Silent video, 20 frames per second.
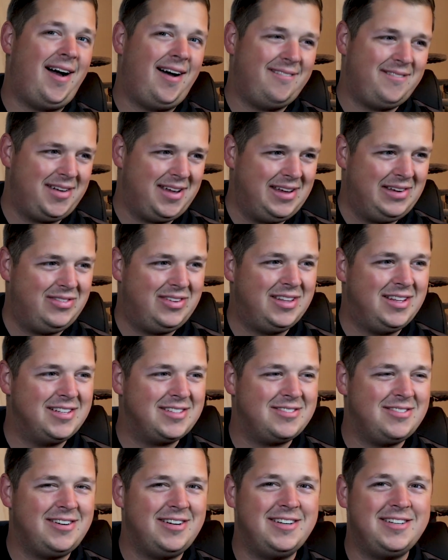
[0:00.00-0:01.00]
baby,
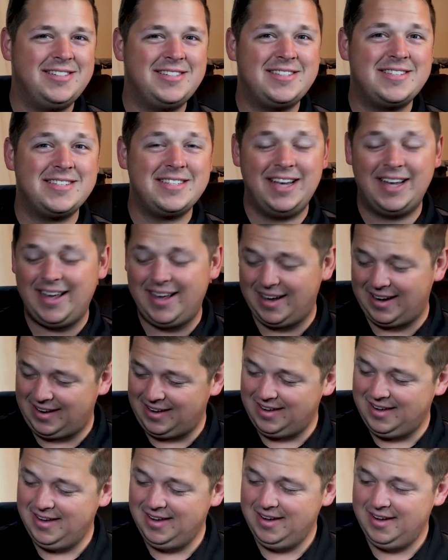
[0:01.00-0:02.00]
this one is sick.
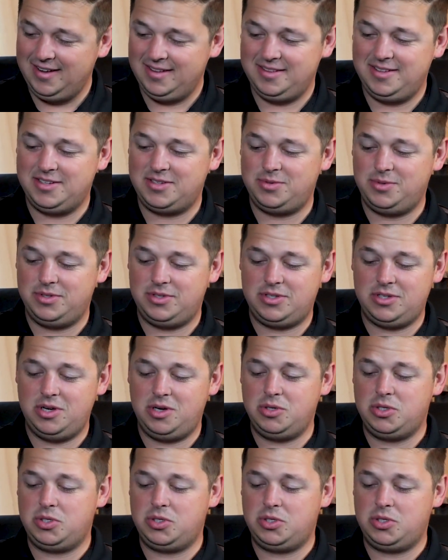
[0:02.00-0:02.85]
This one's so